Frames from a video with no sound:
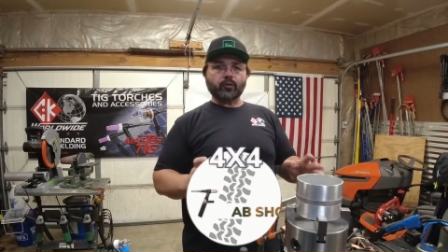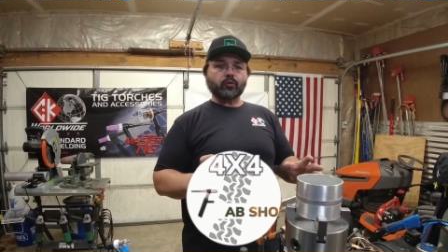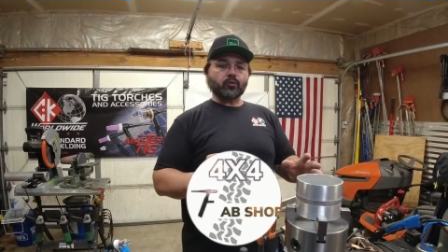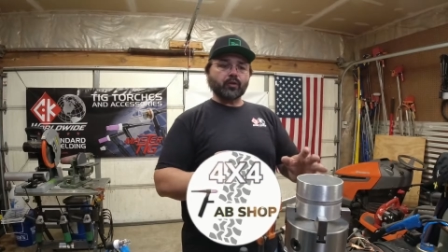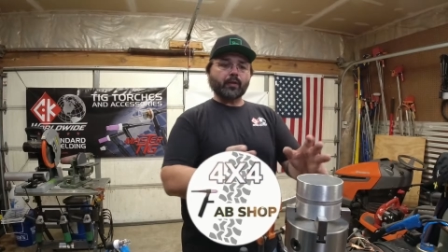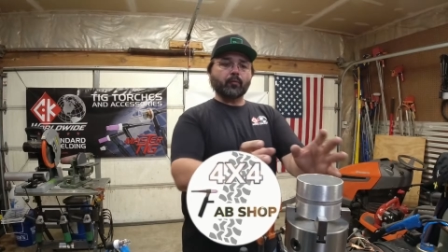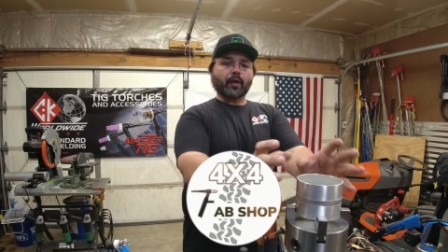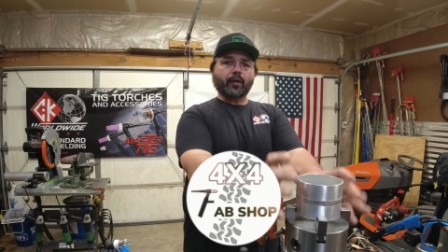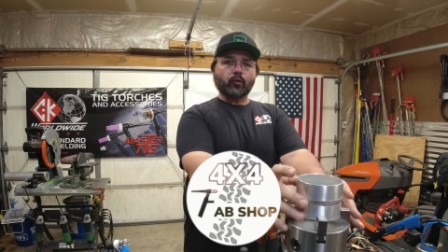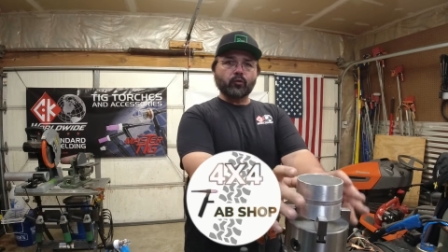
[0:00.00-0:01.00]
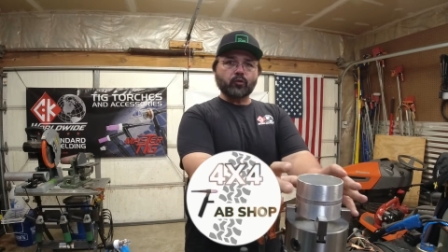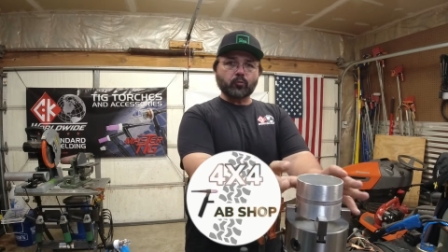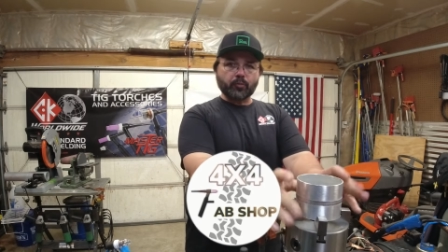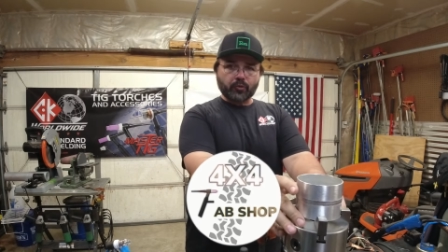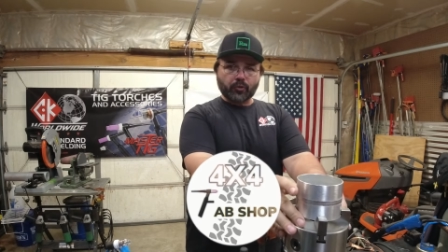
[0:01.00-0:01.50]
so as you've seen when I use
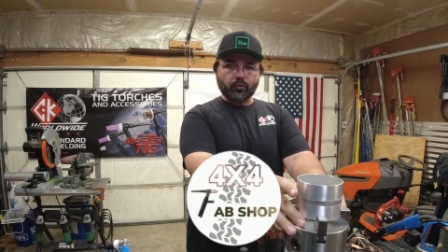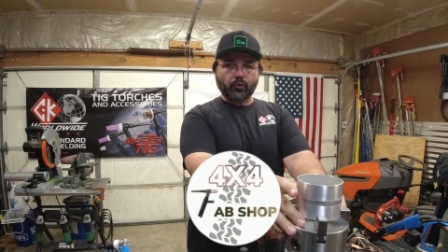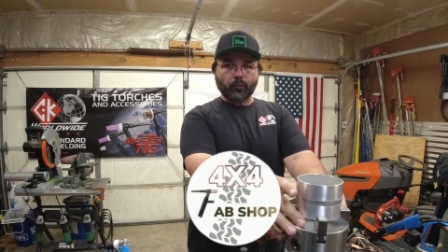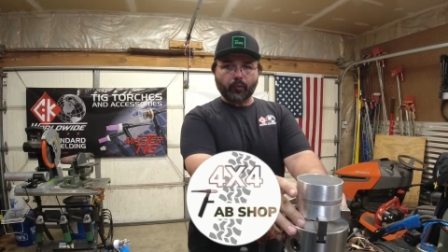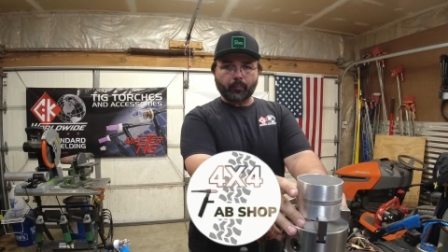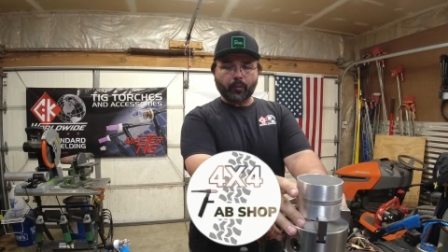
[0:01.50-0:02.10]
this positioner that we